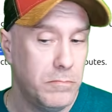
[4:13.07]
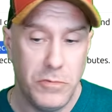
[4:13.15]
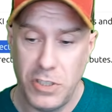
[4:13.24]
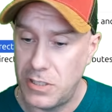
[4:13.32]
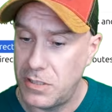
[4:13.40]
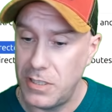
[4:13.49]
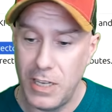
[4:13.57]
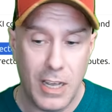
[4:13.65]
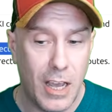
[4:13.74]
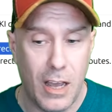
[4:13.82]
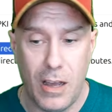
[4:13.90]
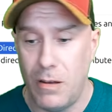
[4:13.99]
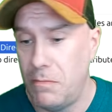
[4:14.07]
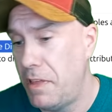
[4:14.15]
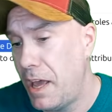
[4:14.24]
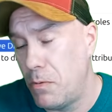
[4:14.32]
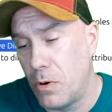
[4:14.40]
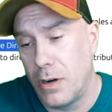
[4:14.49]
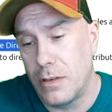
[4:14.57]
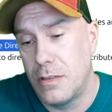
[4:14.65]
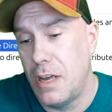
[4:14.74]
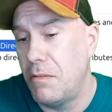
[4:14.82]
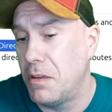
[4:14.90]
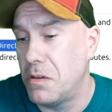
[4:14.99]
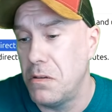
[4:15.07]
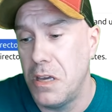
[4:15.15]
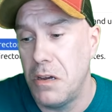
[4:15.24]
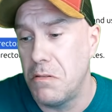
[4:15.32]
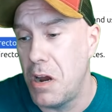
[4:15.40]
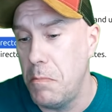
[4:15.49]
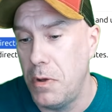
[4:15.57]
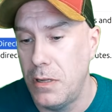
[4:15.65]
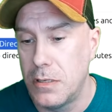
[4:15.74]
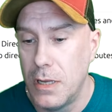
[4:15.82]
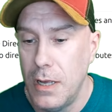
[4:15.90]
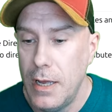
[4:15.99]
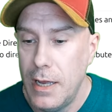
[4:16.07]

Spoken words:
Just see how that works, how the cookie crumbles.